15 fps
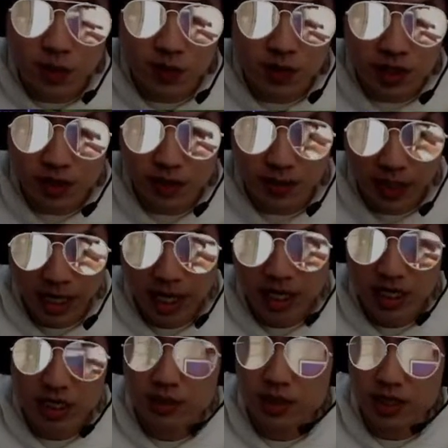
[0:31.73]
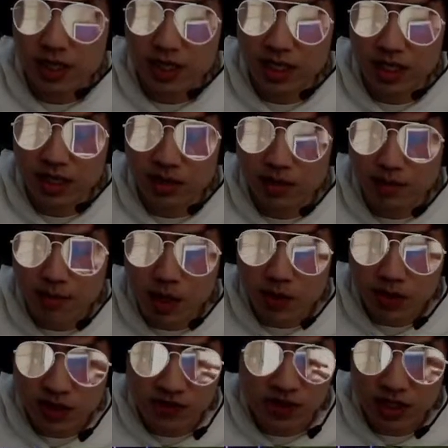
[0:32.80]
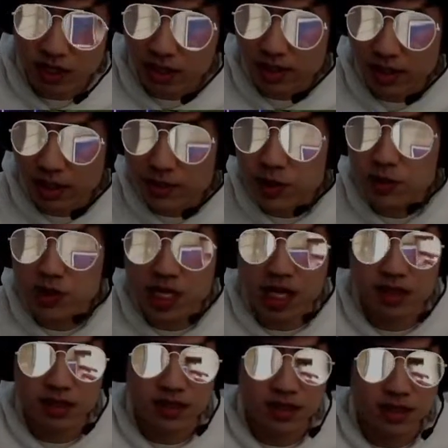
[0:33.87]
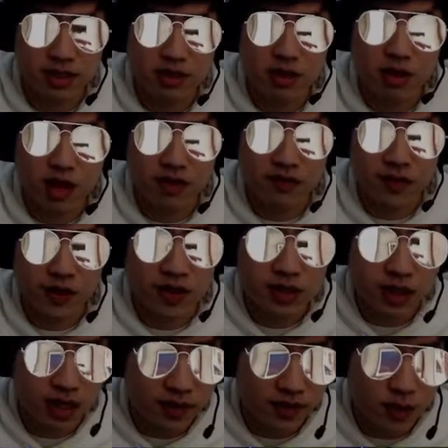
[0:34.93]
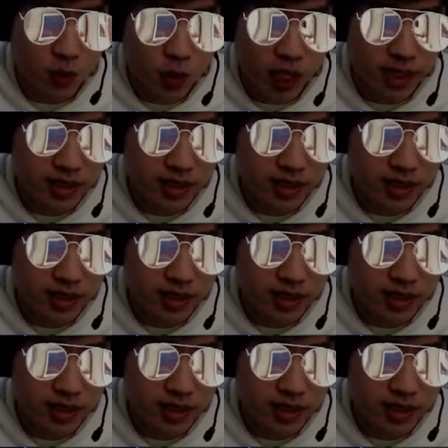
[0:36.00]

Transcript: build. You're going to be taking most of the W talents that are offered. Level 1